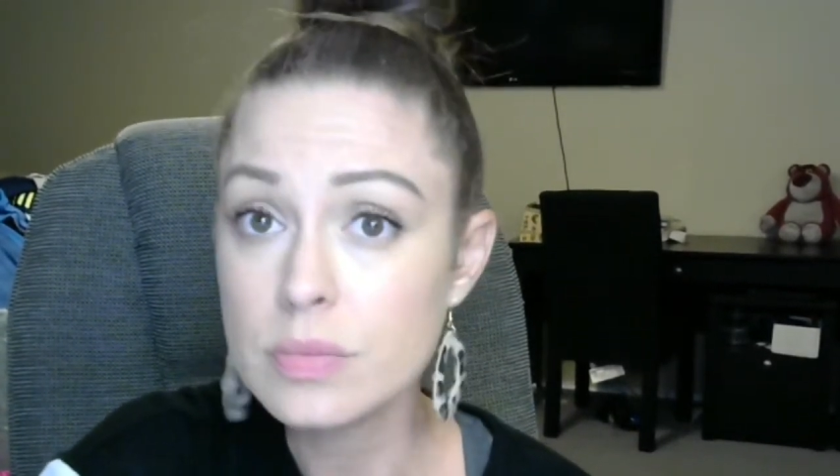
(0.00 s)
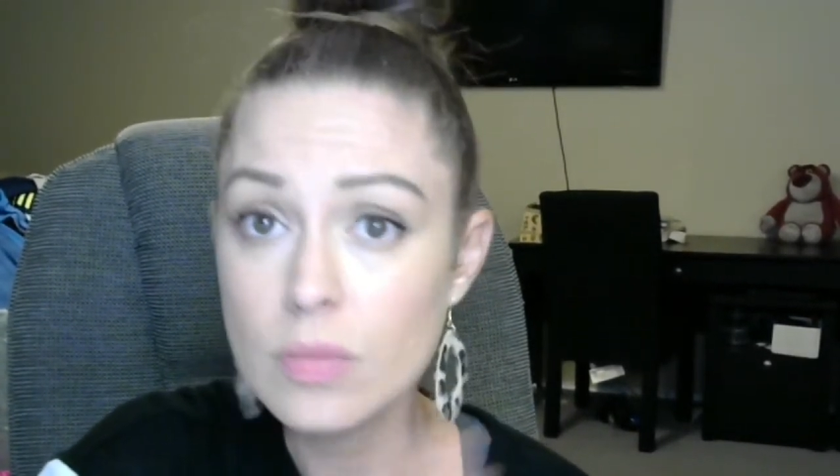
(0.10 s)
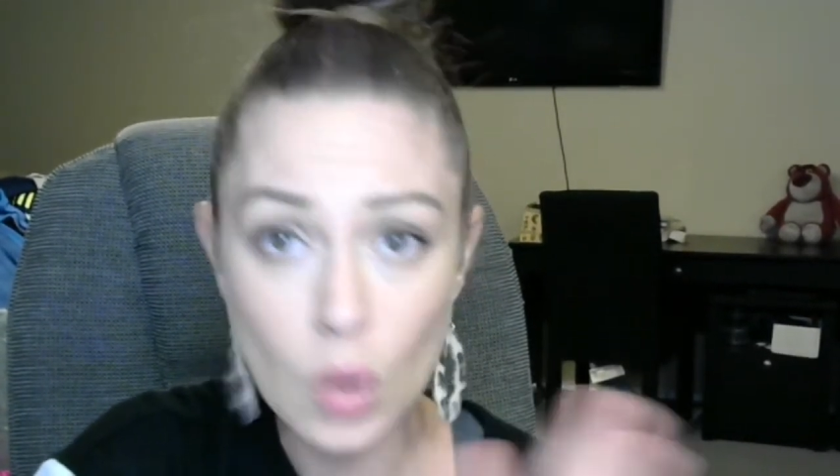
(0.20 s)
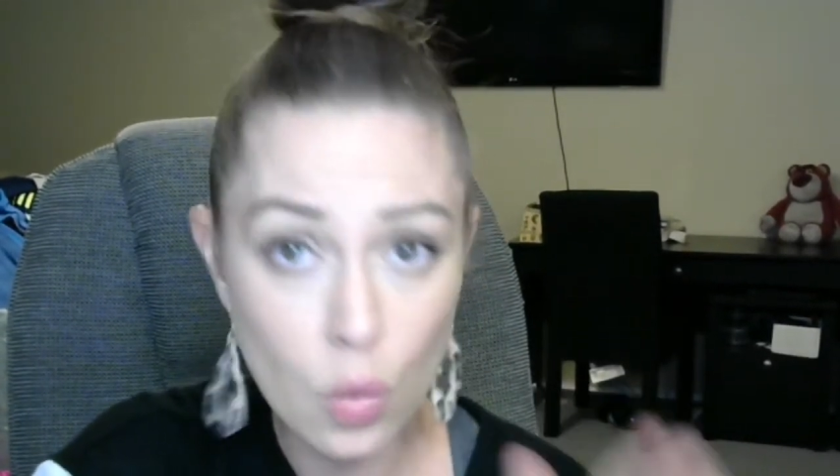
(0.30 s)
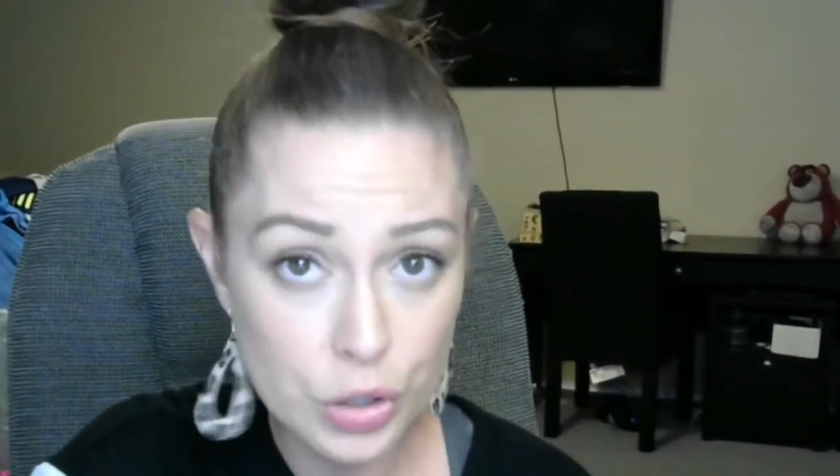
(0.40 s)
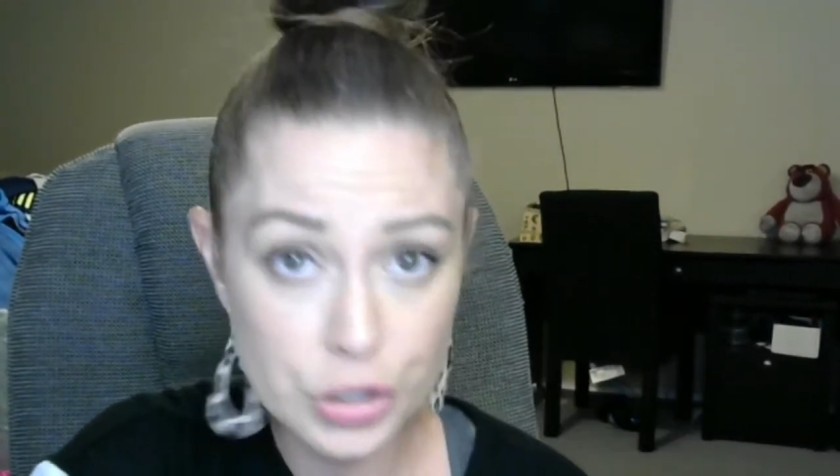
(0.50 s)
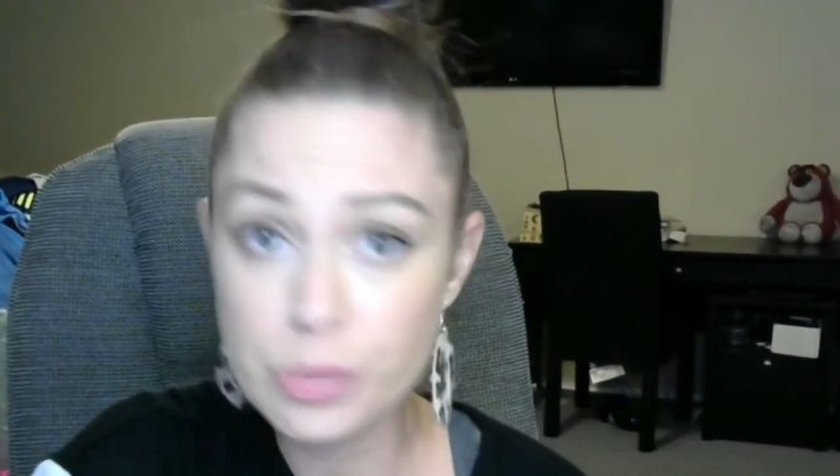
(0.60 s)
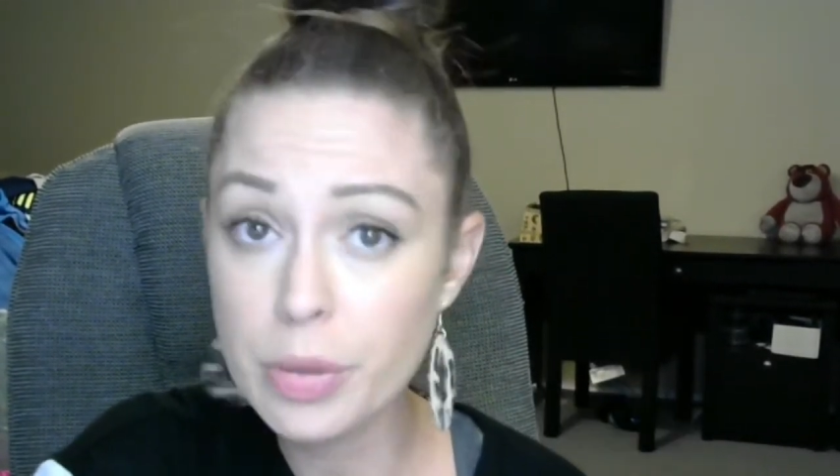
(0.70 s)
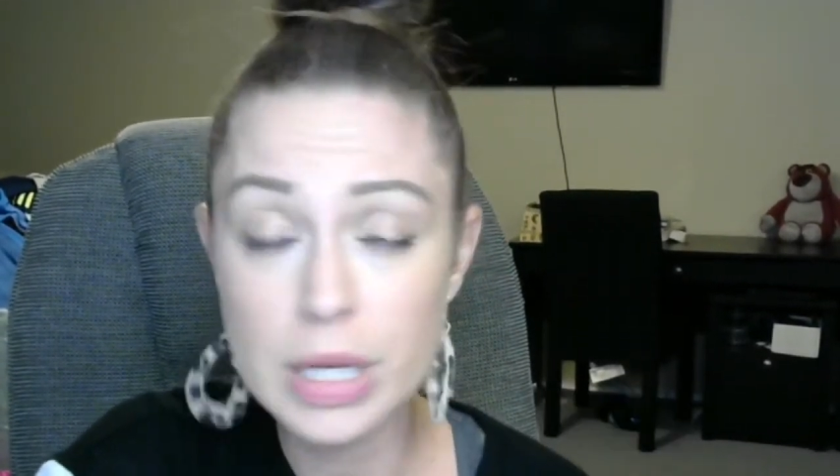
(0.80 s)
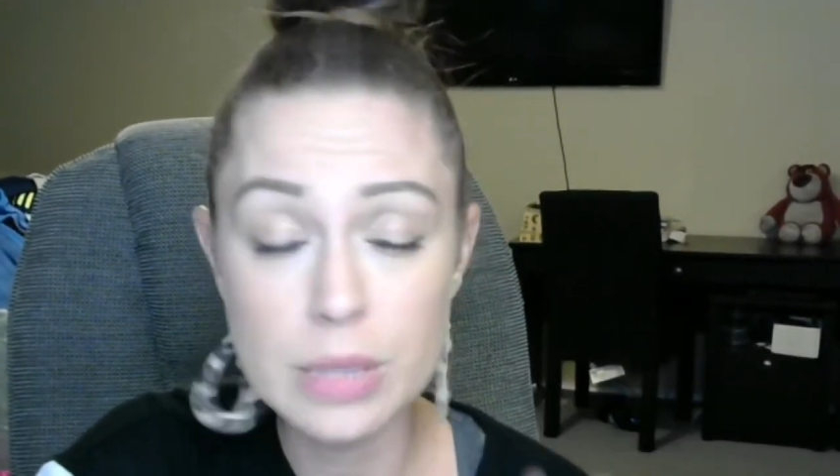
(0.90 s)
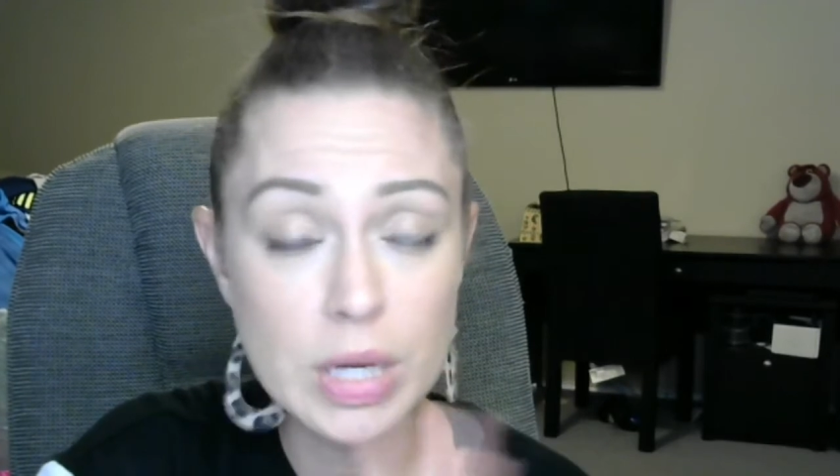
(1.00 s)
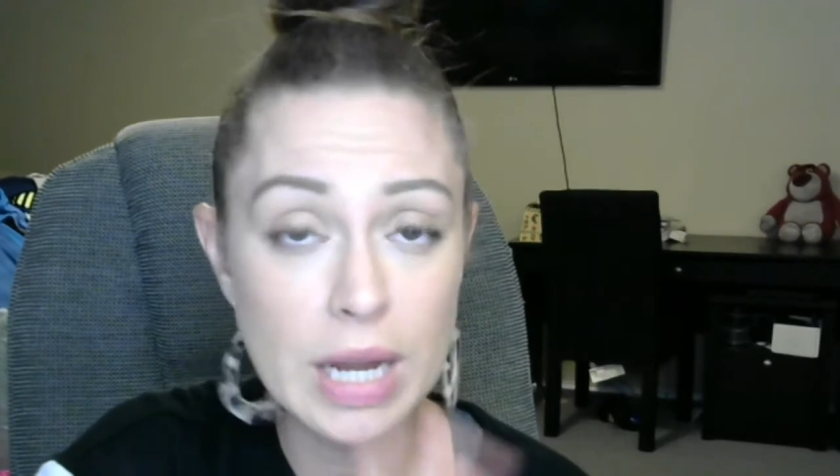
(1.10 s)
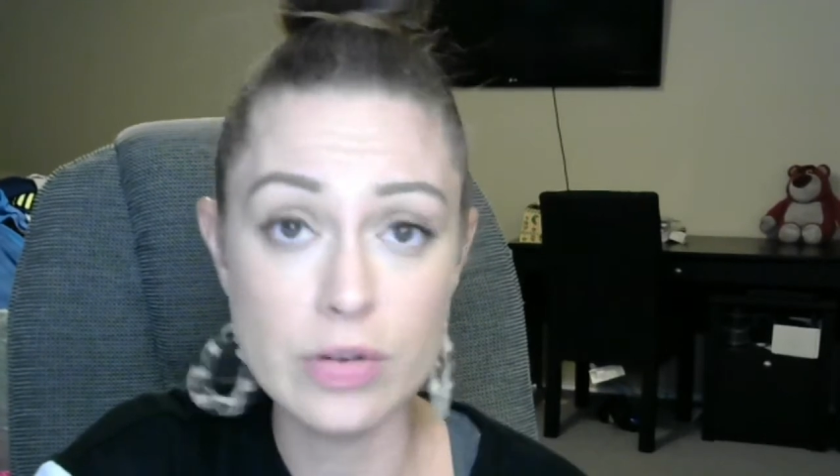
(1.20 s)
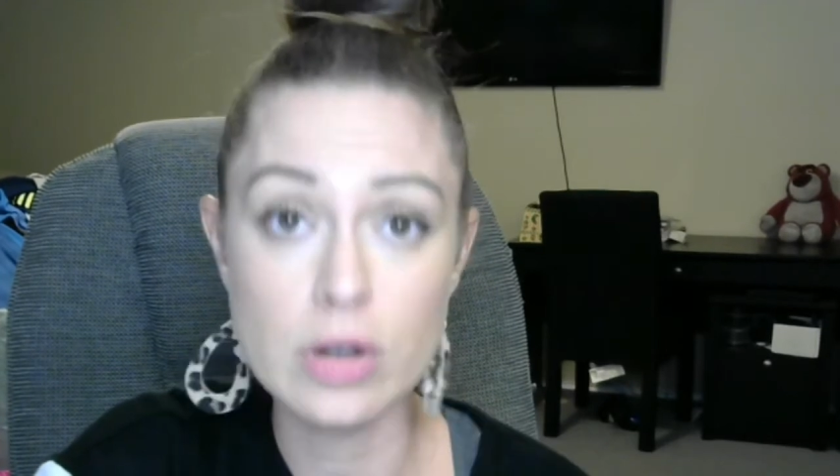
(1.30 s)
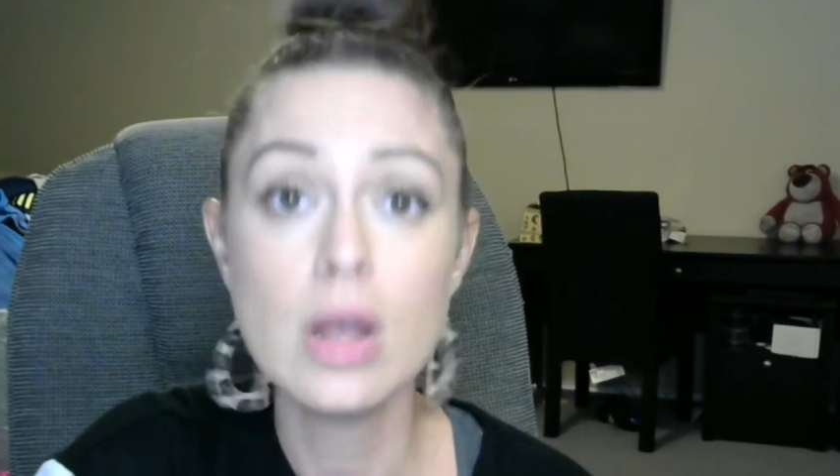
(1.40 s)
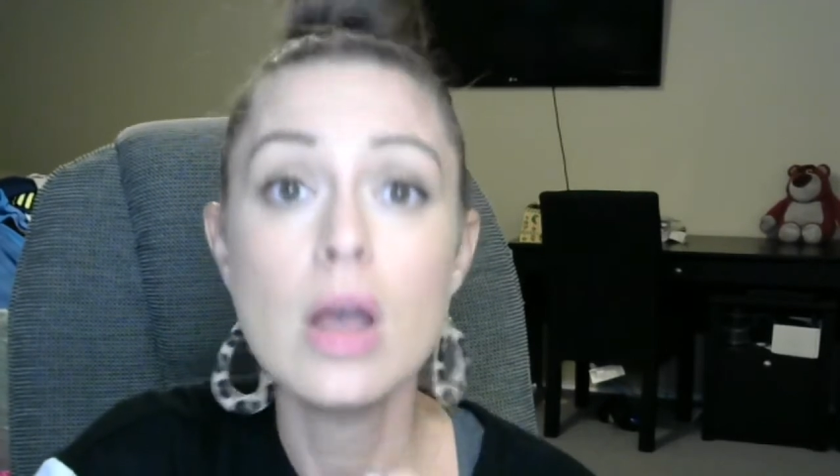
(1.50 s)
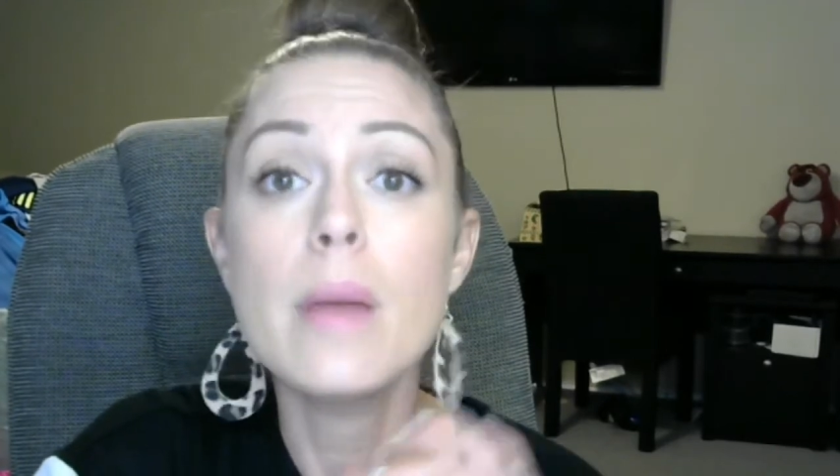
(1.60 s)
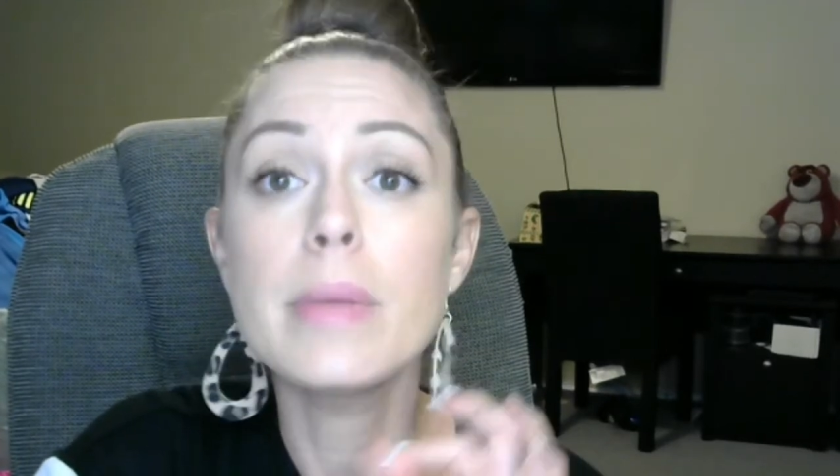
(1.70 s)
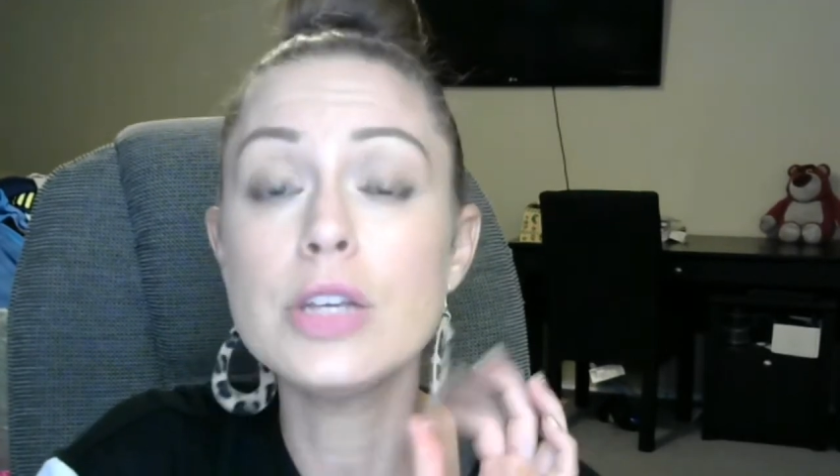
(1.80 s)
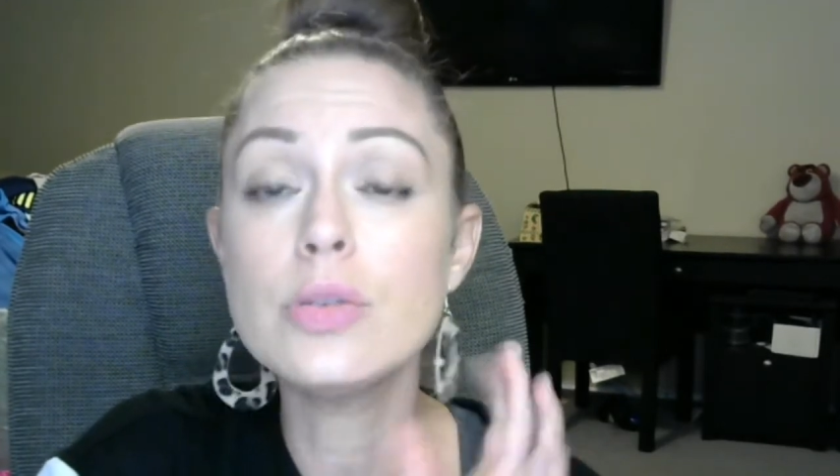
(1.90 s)
or your party, whatever.
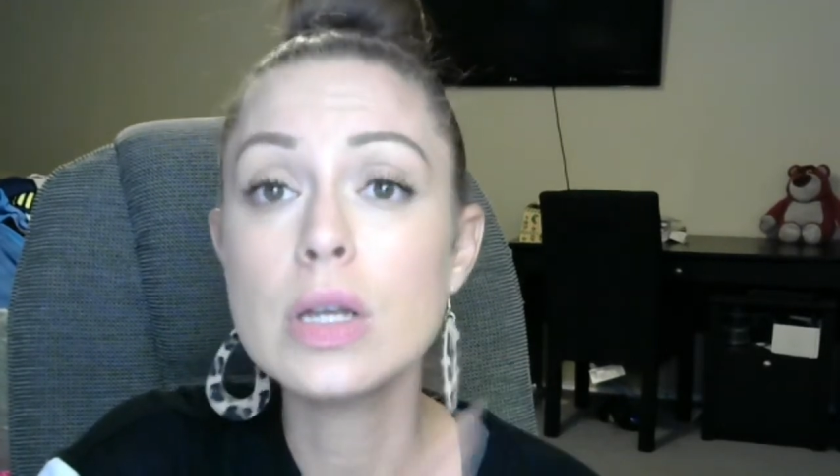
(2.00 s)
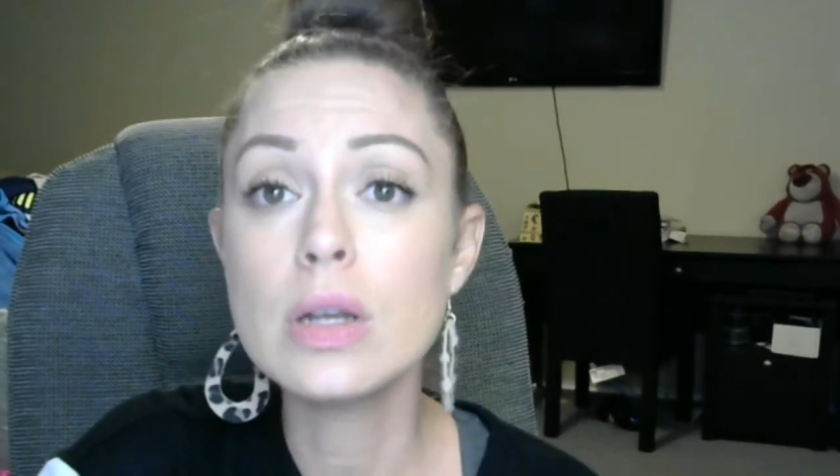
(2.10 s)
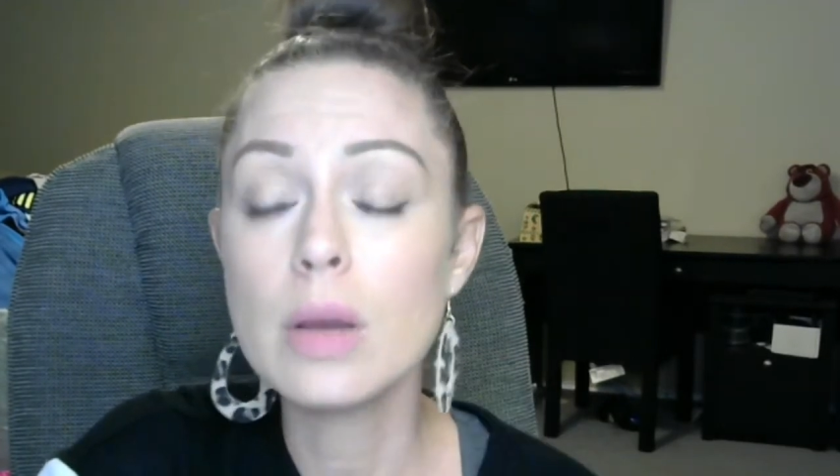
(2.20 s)
But you can,